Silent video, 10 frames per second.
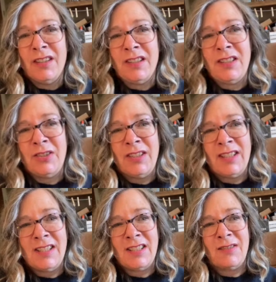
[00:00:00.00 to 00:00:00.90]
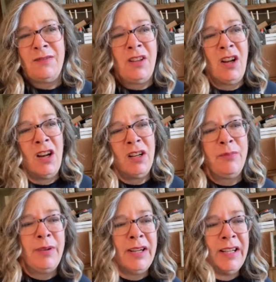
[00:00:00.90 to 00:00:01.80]
during this
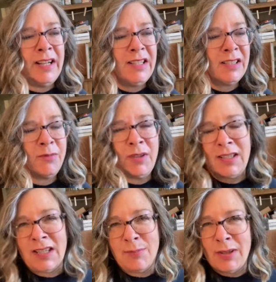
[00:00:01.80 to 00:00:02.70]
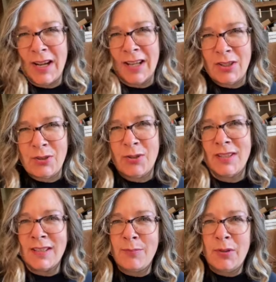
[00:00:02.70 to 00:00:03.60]
vlog, but I just wanted to keep it kind of short
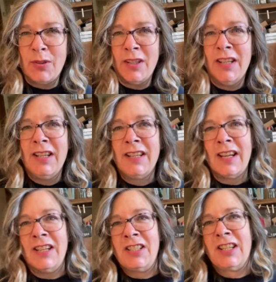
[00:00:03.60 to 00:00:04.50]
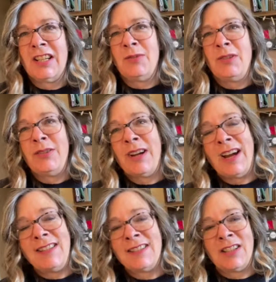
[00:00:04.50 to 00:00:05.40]
and simple, kind of check in with you
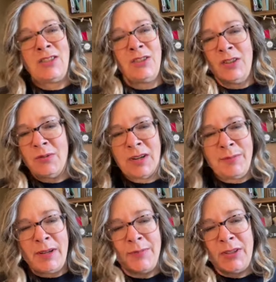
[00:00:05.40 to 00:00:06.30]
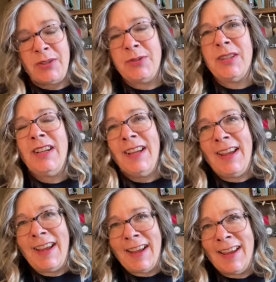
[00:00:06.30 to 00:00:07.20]
guys and let you know what I've been up to.
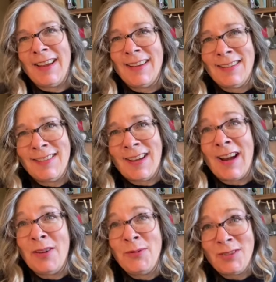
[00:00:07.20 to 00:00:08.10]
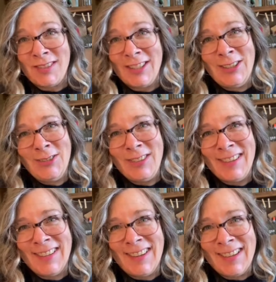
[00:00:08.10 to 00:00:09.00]
And I will see you in
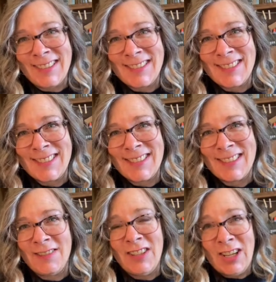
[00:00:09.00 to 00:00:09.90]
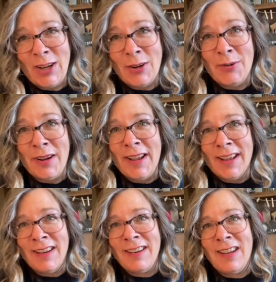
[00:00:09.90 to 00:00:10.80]
the next video.
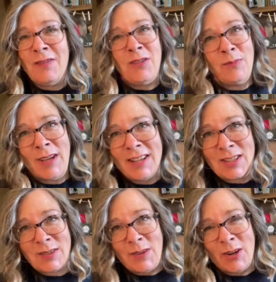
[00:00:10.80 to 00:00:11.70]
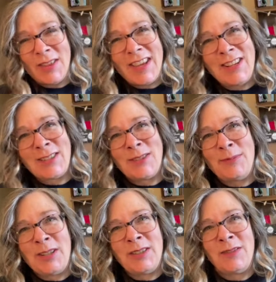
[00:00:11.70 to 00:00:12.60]
And if you made it this far, thanks so
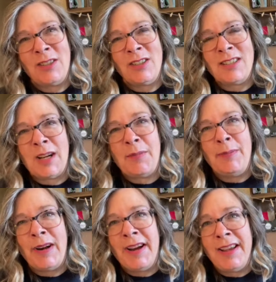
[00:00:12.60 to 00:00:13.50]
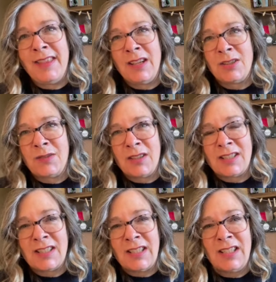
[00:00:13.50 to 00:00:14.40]
much for stopping by. Thanks for
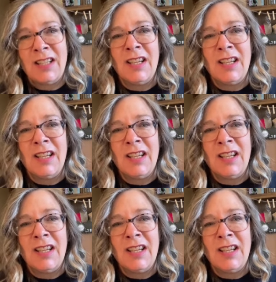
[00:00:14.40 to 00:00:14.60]
listening